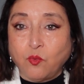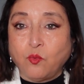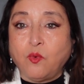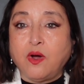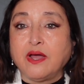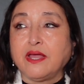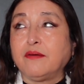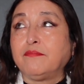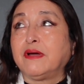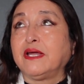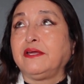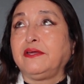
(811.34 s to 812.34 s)
Why
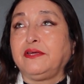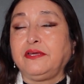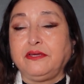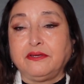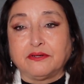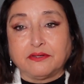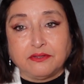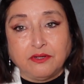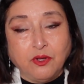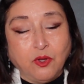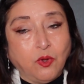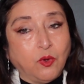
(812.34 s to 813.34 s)
am I here?
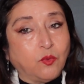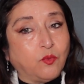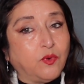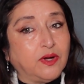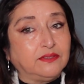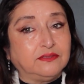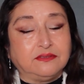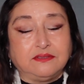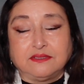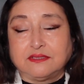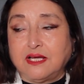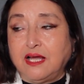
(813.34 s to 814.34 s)
Why did
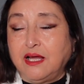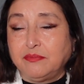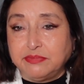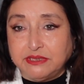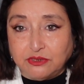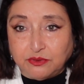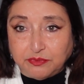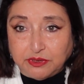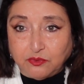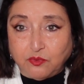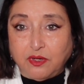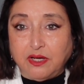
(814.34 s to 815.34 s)
this happen to
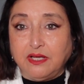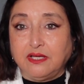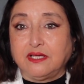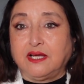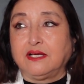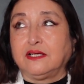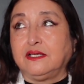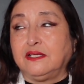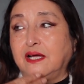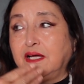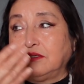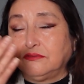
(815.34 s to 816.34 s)
me? Why I can't get
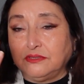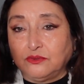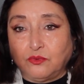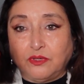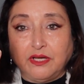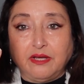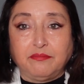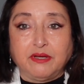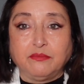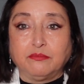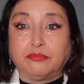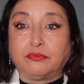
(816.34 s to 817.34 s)
out of it? Why am
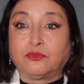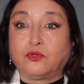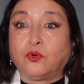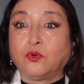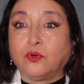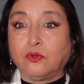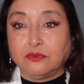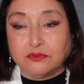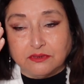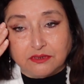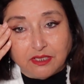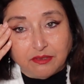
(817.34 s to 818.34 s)
I broke all the
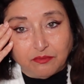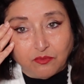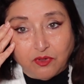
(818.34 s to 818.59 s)
time?